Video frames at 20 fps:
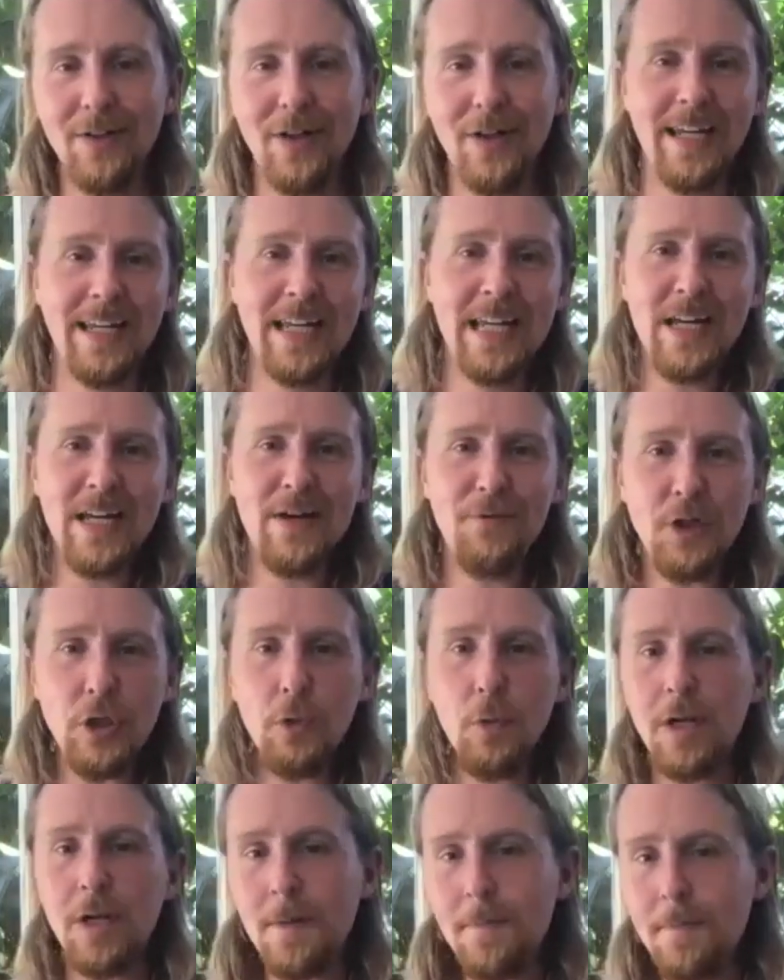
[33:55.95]
Like if
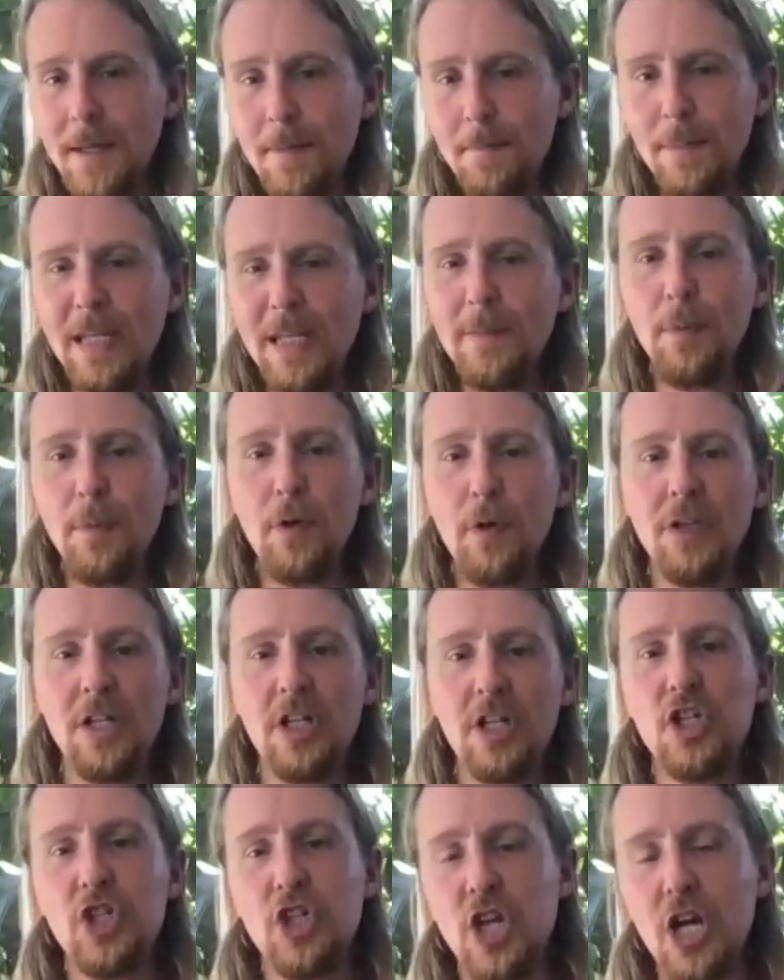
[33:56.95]
you want to meet people
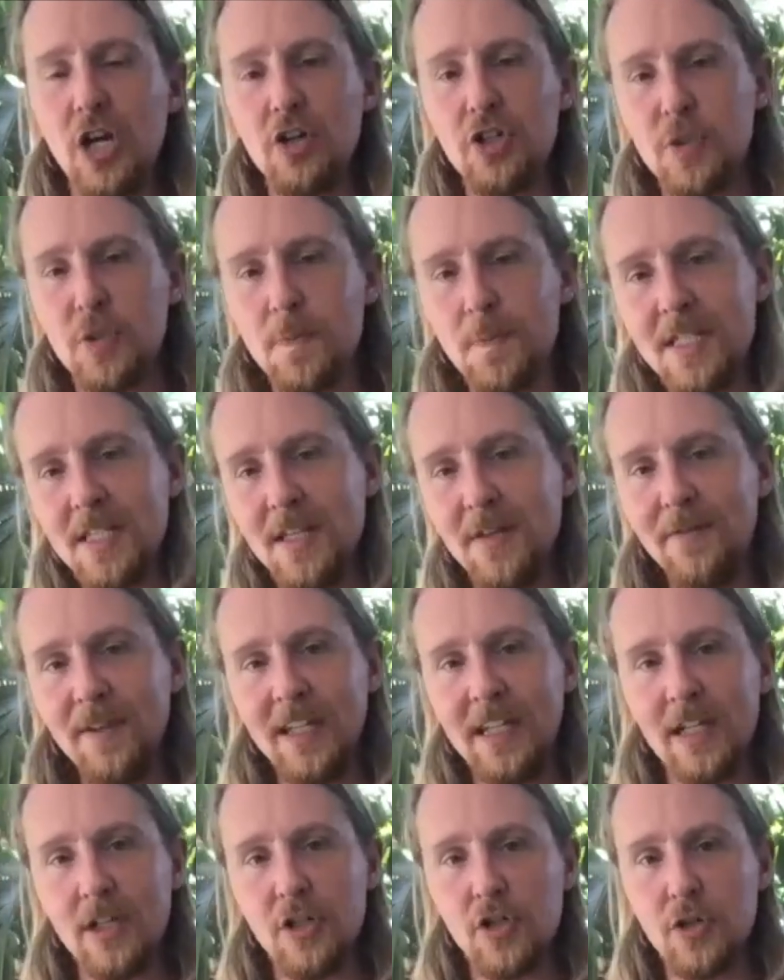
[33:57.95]
that share
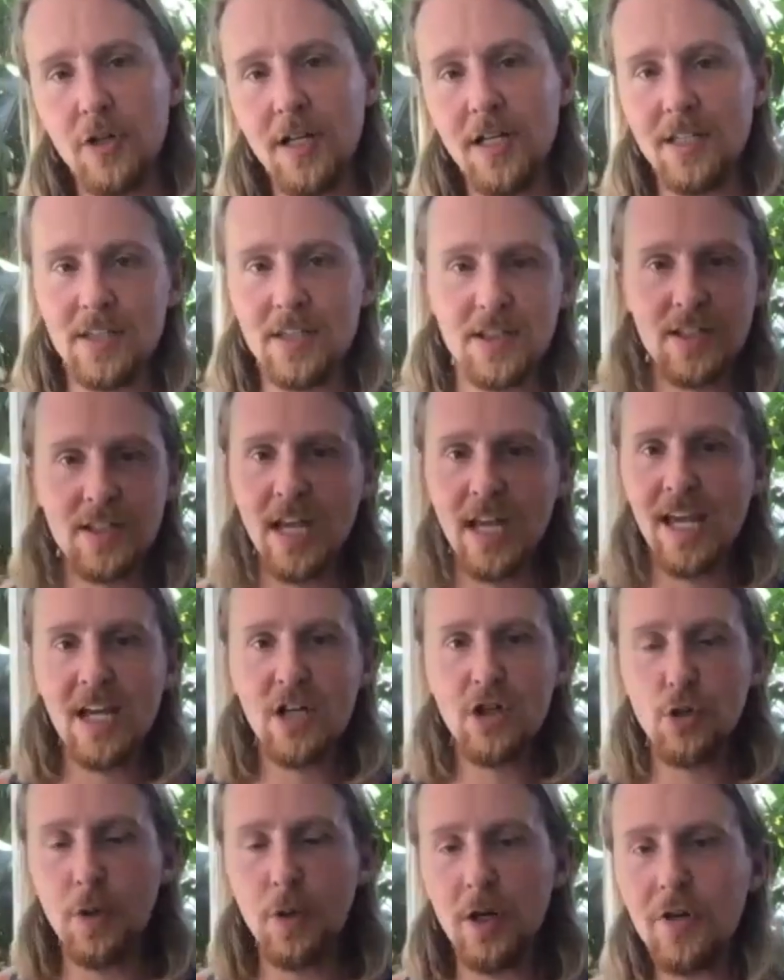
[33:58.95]
specific interests,
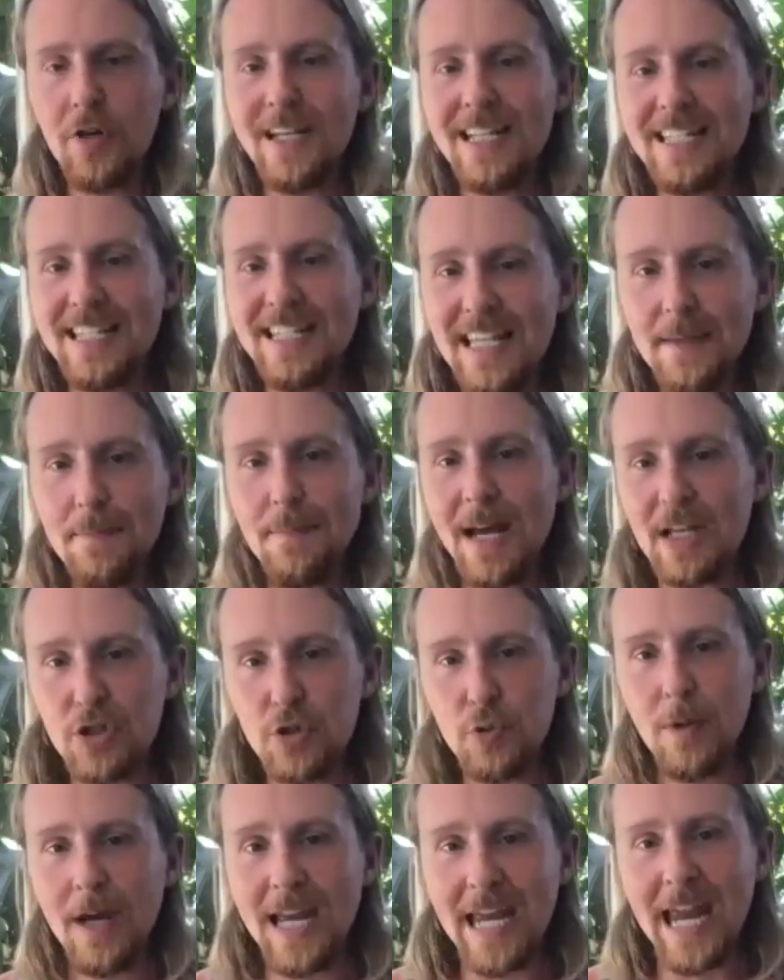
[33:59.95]
Twitter is the
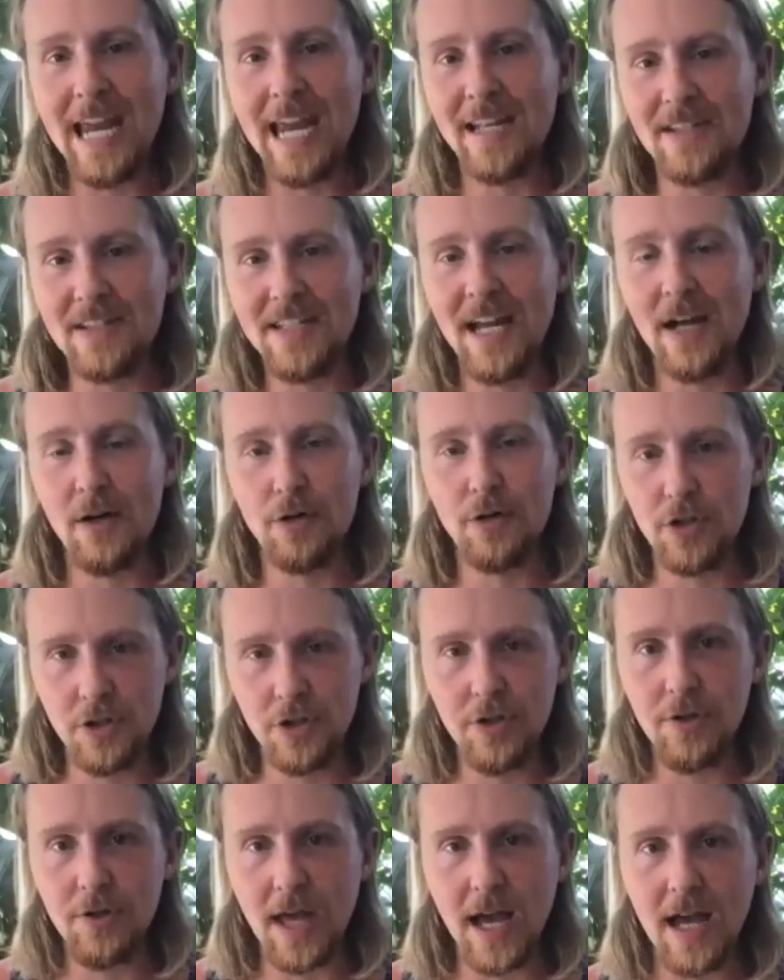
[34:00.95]
best way, hands down, to
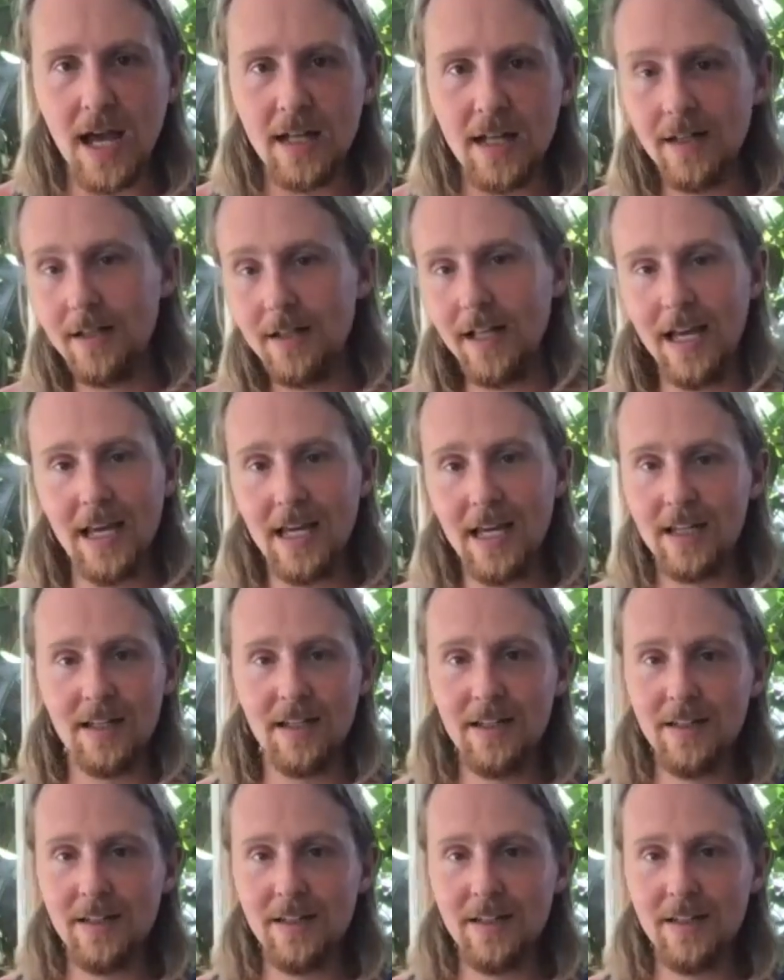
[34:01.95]
do that. Like